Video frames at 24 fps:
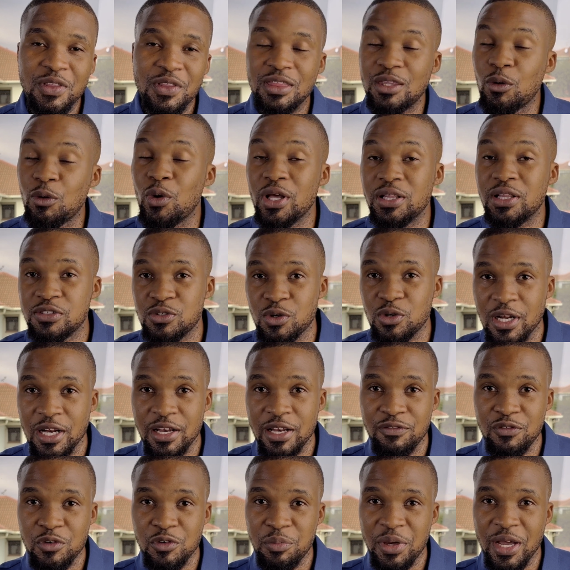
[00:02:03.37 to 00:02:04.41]
the world is going to
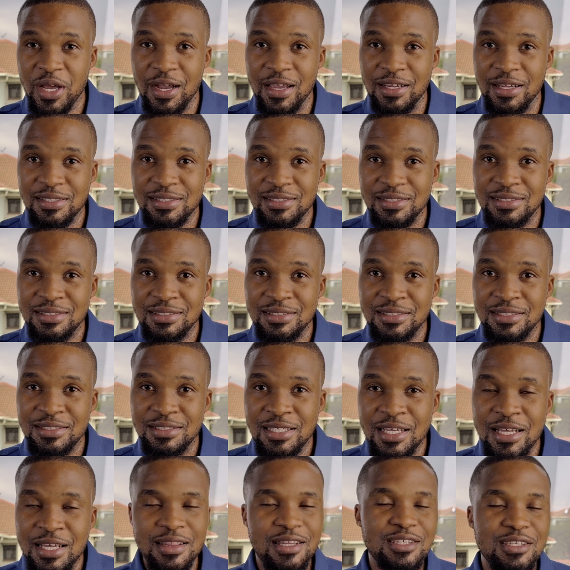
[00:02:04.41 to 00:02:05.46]
leave you behind.
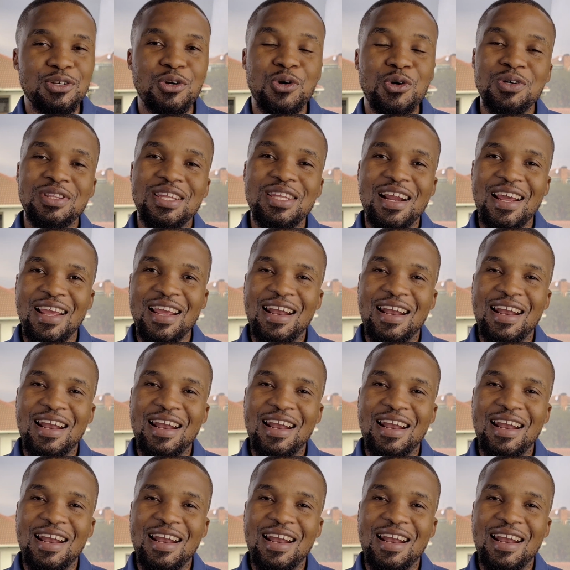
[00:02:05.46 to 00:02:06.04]
There's a quote that I